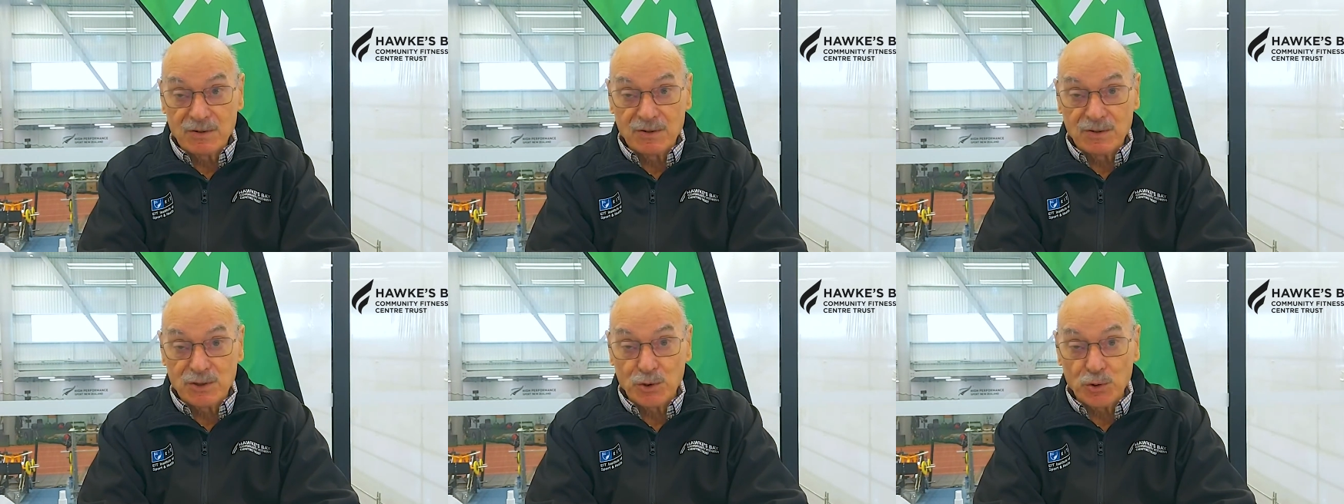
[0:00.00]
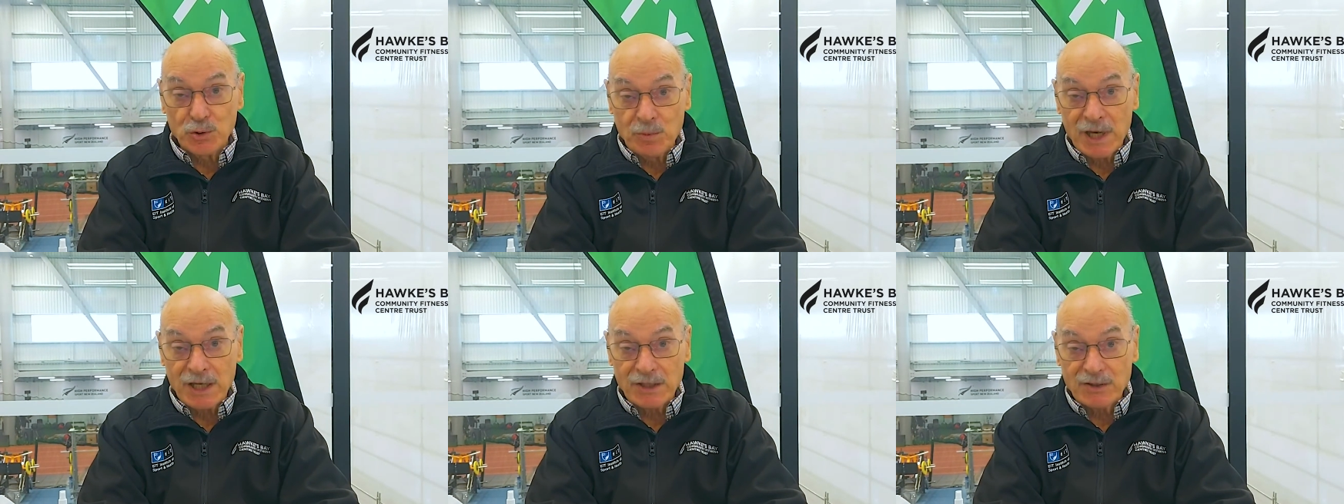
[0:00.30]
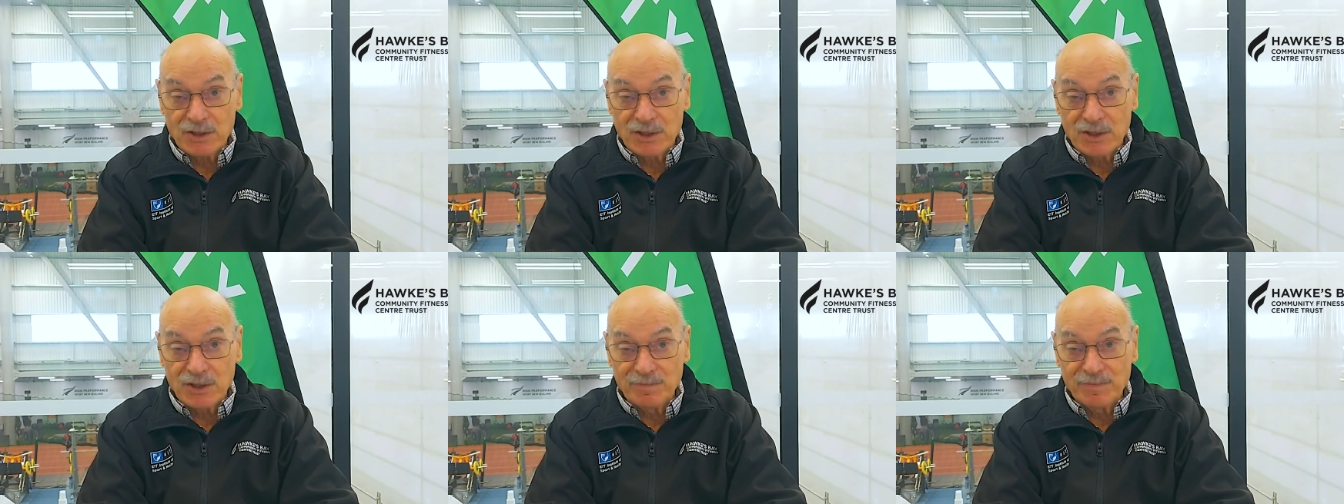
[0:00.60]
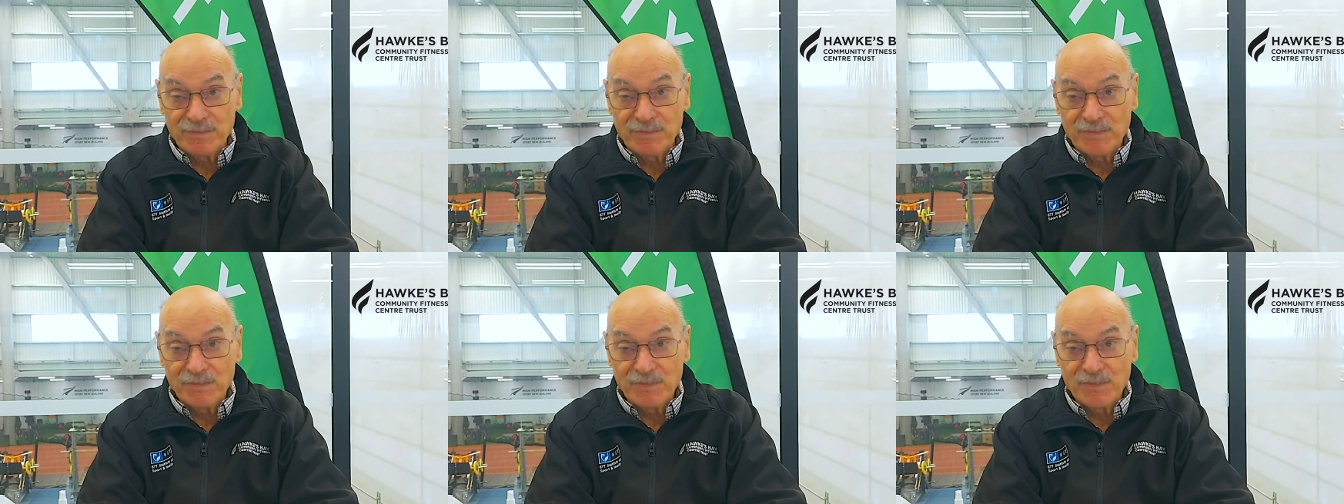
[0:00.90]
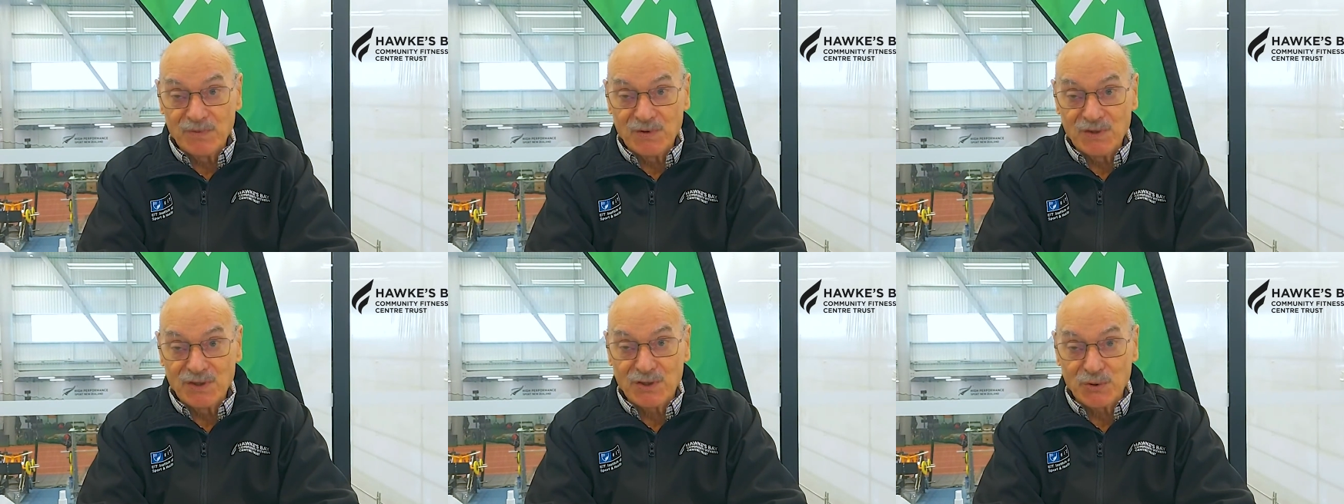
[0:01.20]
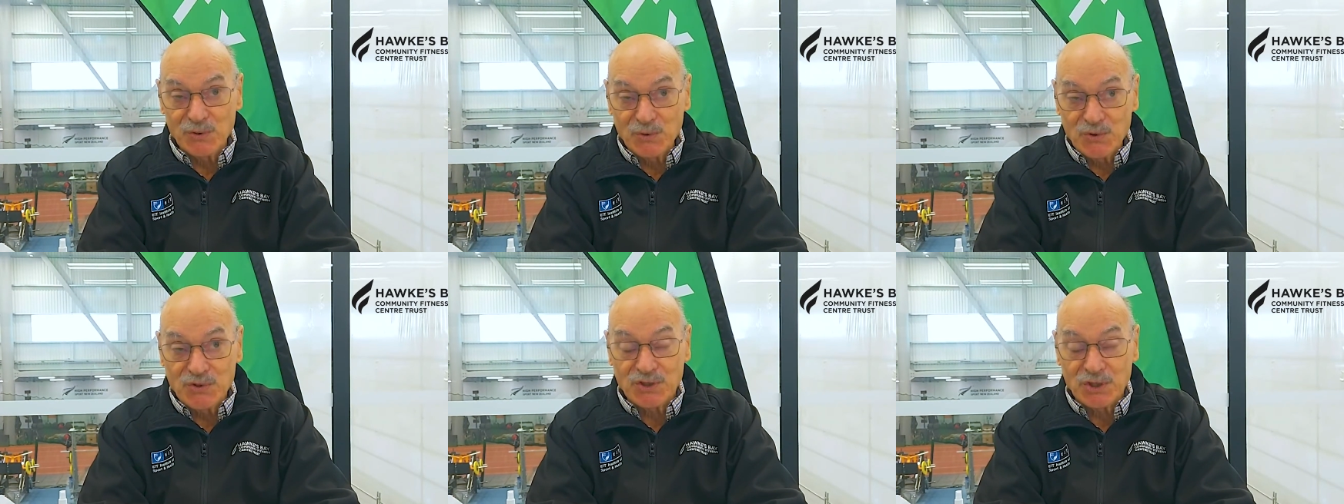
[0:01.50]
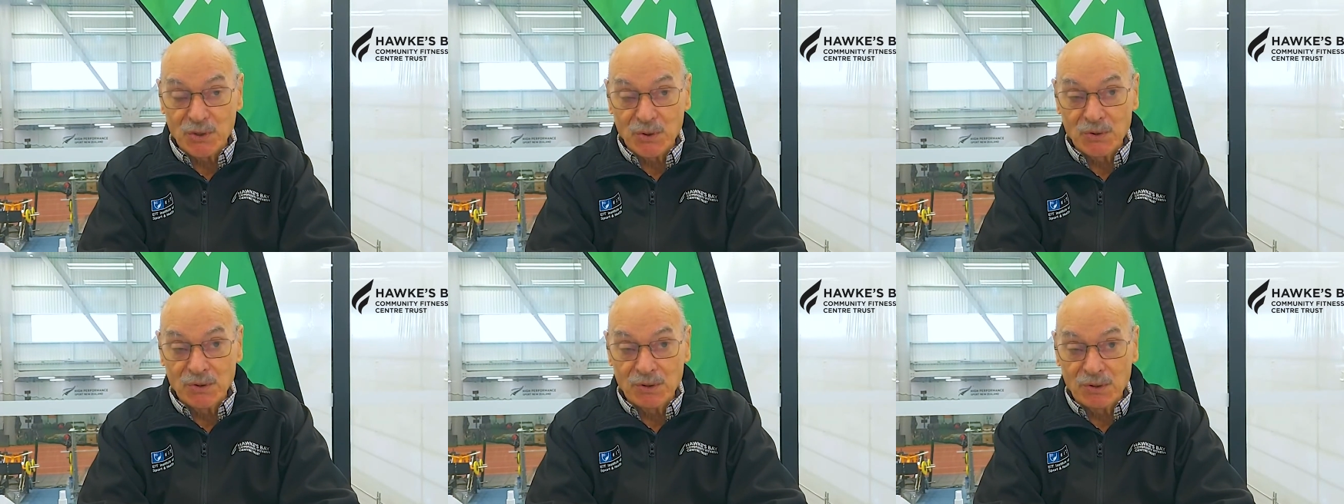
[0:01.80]
too much, too
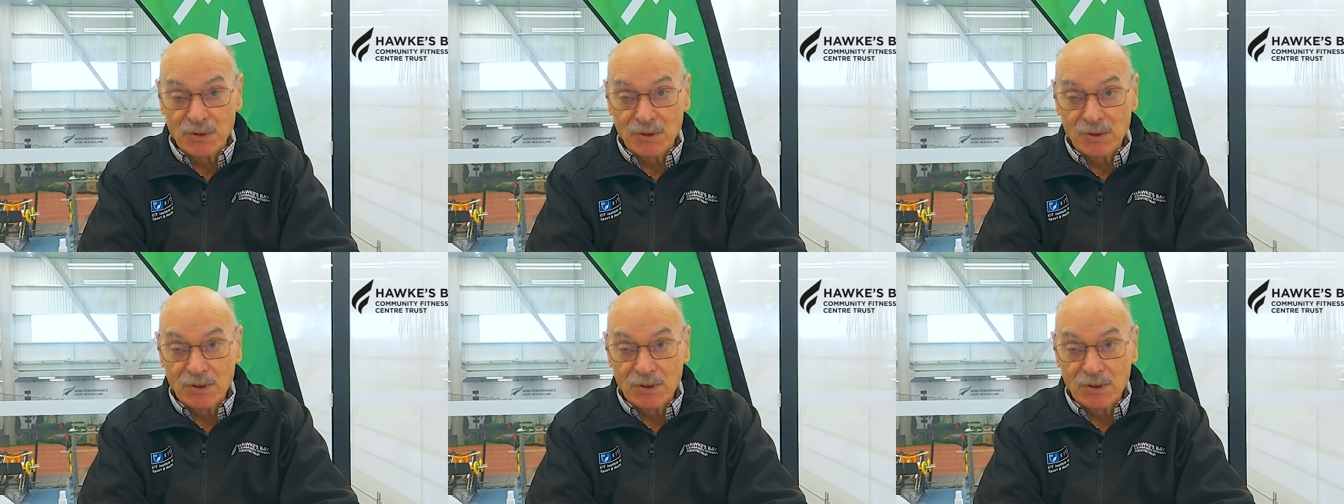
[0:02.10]
soon,